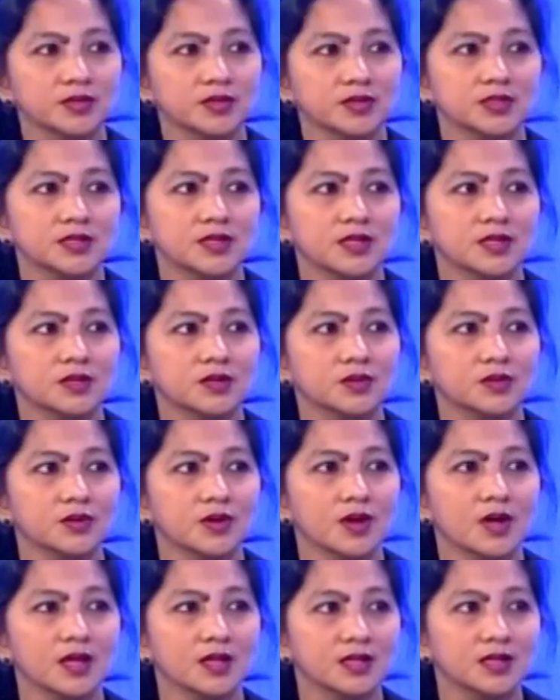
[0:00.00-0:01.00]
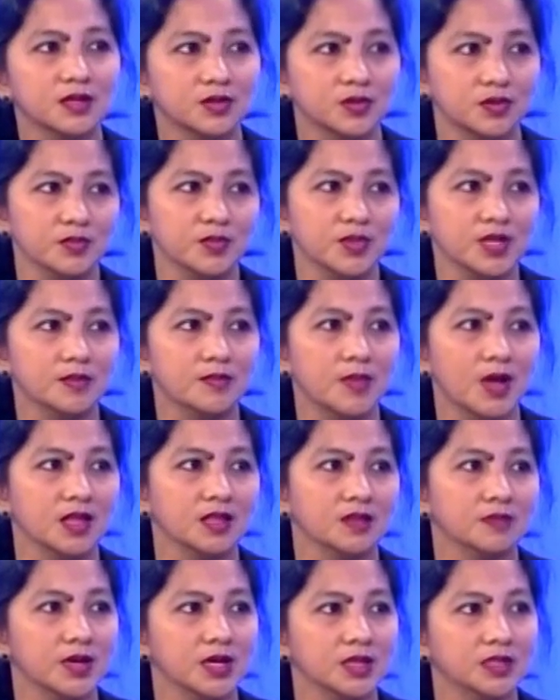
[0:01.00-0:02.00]
that could be
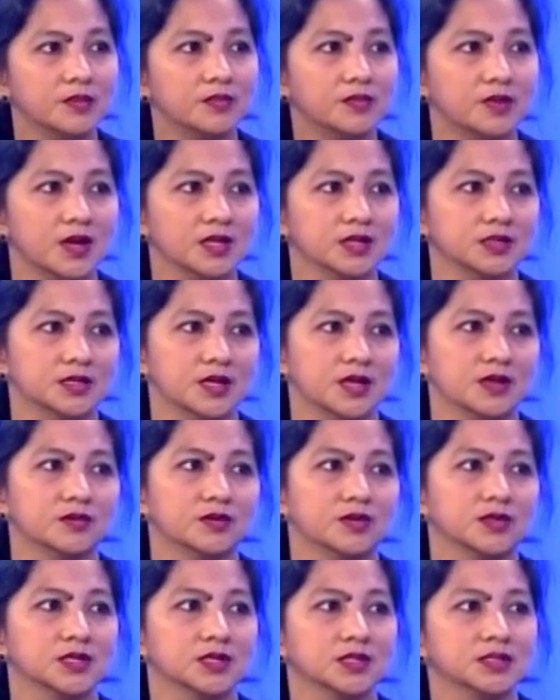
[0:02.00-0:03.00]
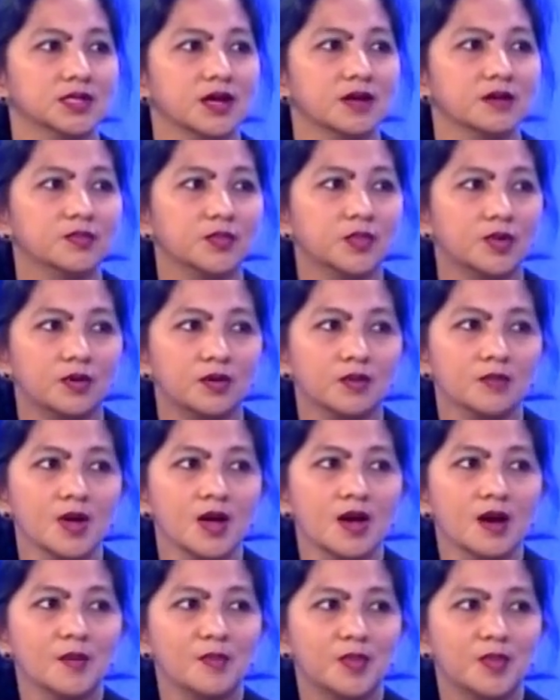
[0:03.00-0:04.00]
done by different sectors aside
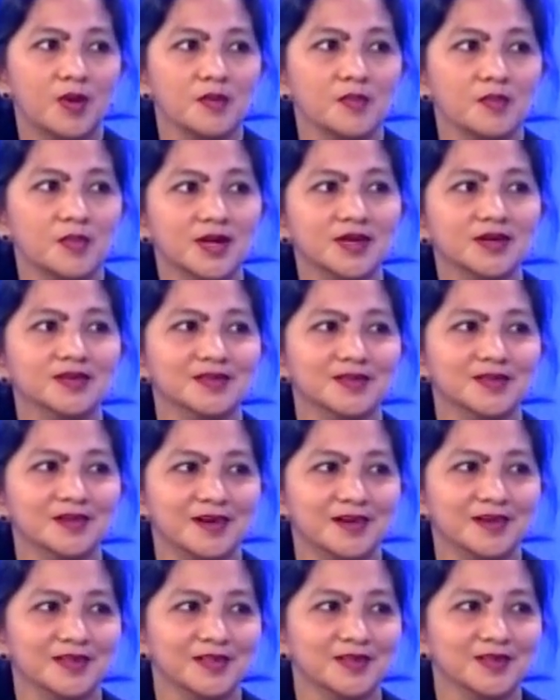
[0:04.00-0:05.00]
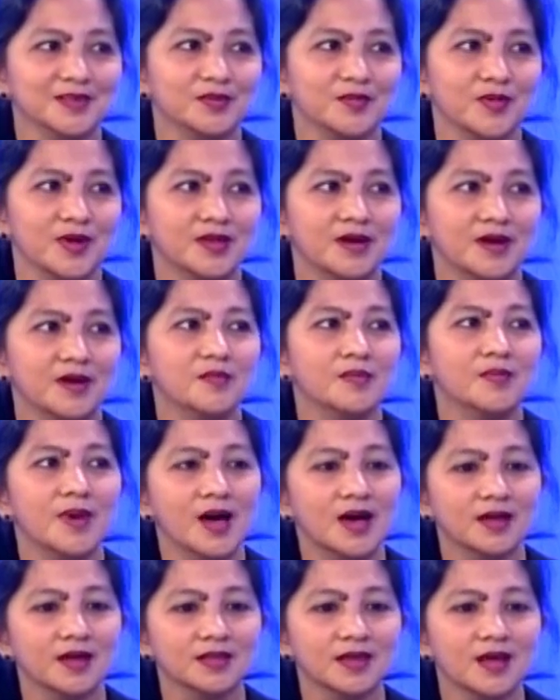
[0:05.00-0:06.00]
from re-engineering this weather.
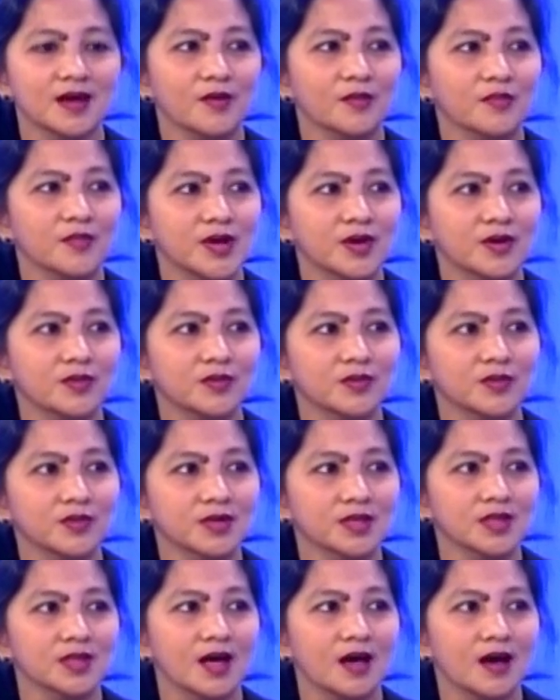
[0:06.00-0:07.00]
But we could,